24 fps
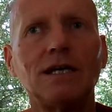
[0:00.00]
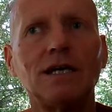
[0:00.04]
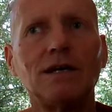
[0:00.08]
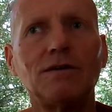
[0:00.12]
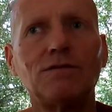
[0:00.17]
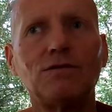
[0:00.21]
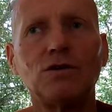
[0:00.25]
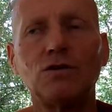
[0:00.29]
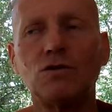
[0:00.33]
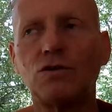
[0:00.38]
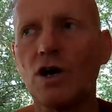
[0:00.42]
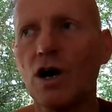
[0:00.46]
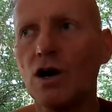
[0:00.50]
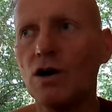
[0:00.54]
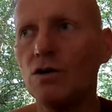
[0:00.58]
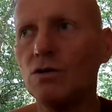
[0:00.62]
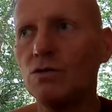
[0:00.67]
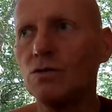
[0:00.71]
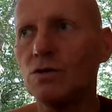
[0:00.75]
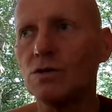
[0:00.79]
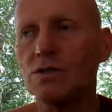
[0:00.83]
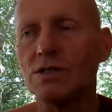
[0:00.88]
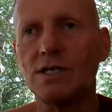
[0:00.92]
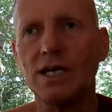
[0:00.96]
if you
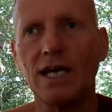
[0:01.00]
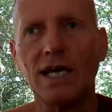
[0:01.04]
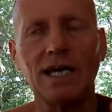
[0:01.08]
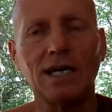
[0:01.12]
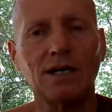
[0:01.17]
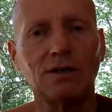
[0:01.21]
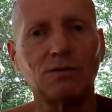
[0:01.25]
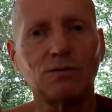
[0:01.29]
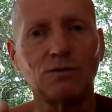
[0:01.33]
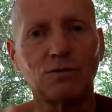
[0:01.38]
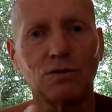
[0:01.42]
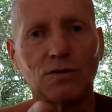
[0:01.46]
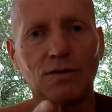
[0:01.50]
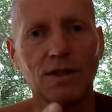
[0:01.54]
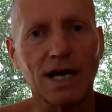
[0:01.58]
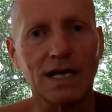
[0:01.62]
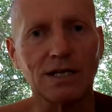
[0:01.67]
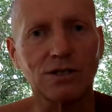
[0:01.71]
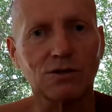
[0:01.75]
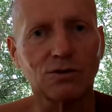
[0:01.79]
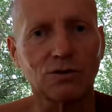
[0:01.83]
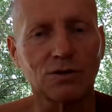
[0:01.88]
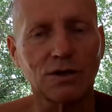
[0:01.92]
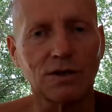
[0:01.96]
go seeing all of
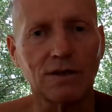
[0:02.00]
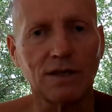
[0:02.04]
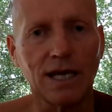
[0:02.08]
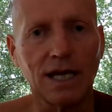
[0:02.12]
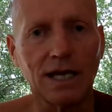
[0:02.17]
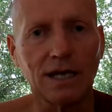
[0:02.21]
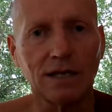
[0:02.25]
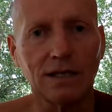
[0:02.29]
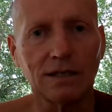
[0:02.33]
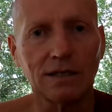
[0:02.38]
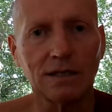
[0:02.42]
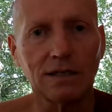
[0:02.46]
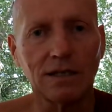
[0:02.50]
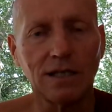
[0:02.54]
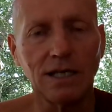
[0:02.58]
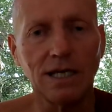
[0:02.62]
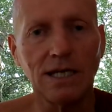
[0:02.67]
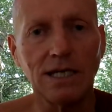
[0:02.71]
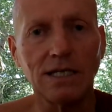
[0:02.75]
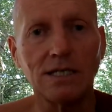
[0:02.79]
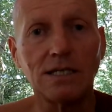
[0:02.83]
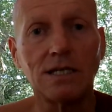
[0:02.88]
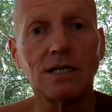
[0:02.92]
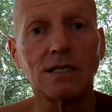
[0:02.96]
that sort of thing,
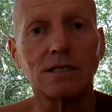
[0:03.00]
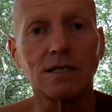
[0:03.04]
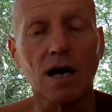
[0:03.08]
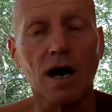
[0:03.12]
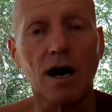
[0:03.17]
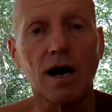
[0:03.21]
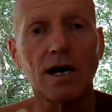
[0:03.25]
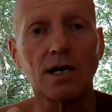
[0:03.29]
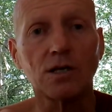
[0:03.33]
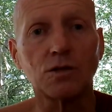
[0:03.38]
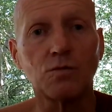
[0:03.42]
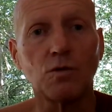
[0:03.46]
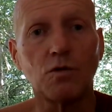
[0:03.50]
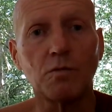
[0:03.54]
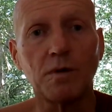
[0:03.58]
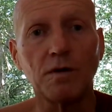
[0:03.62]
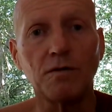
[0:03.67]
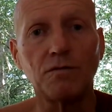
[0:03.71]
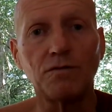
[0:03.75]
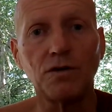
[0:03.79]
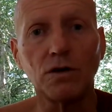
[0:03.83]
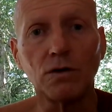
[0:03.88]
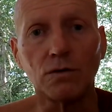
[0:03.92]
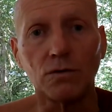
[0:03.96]
these desires will
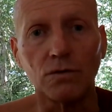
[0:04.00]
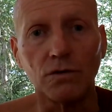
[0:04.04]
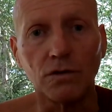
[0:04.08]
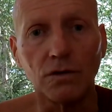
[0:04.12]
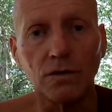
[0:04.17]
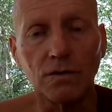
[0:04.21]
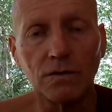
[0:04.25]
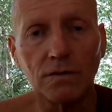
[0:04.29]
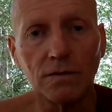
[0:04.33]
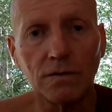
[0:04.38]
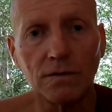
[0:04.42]
be fueled.